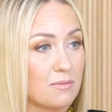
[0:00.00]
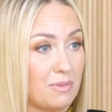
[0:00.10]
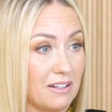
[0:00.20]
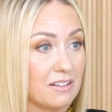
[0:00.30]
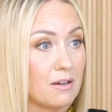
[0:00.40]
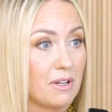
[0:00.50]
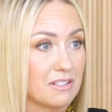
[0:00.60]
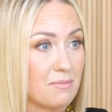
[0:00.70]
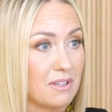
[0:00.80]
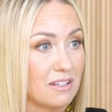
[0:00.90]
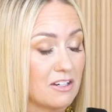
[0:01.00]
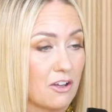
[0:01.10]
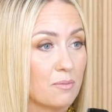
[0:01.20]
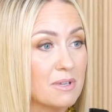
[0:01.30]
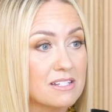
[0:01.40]
on to build a multi-million
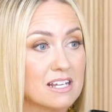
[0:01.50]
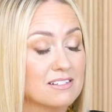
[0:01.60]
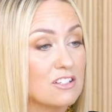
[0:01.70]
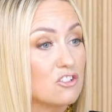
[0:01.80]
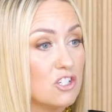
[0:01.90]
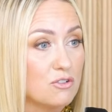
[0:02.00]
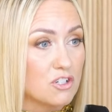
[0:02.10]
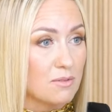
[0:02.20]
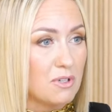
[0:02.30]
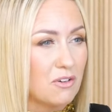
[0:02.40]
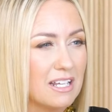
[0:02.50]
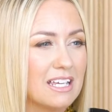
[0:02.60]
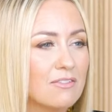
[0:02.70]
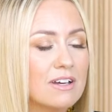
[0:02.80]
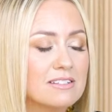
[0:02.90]
dollar business, this huge community.
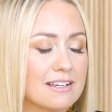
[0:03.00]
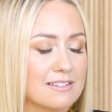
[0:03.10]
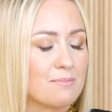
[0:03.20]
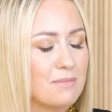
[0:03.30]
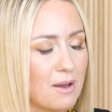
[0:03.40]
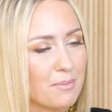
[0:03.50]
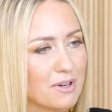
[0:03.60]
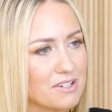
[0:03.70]
Give us like some yeah. numbers.